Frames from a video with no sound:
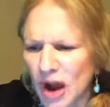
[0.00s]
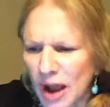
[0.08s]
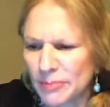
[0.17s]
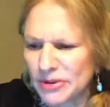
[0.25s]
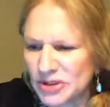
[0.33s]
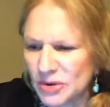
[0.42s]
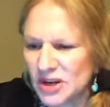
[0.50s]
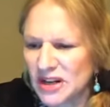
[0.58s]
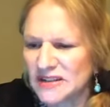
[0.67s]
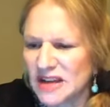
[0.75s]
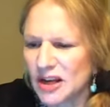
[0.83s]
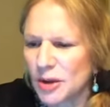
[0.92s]

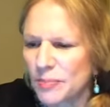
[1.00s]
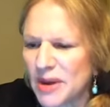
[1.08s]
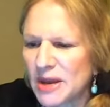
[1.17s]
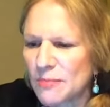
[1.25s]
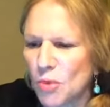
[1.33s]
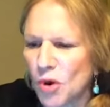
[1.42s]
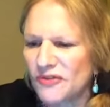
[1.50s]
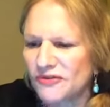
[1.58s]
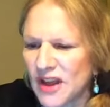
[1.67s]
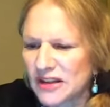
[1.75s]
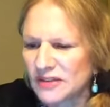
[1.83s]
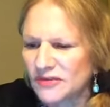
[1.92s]
opportunities and compete more
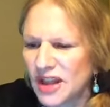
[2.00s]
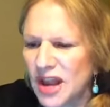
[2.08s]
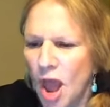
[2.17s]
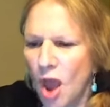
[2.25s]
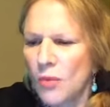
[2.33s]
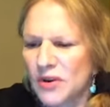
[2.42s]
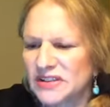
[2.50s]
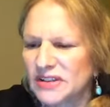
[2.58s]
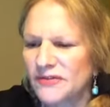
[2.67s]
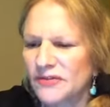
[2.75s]
effectively with